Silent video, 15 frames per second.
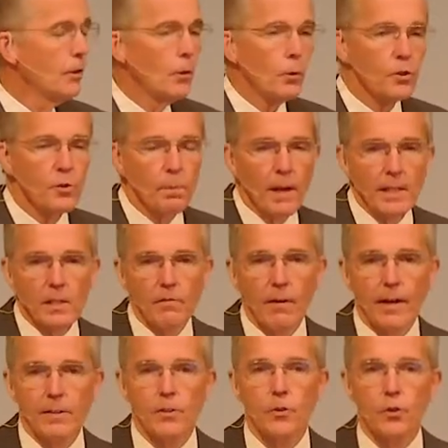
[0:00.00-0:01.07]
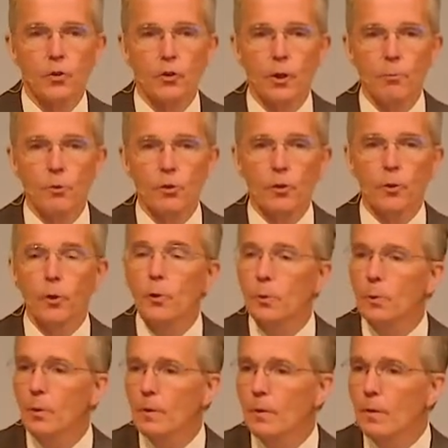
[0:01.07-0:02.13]
the Lord specifies in the scripture
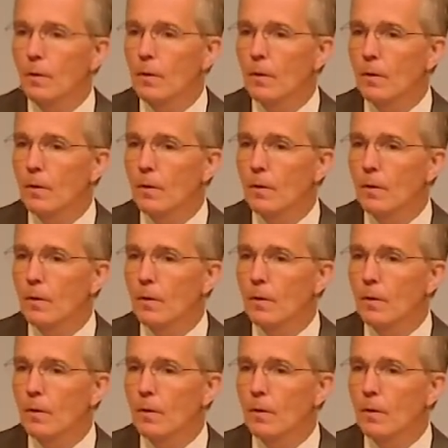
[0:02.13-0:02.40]
who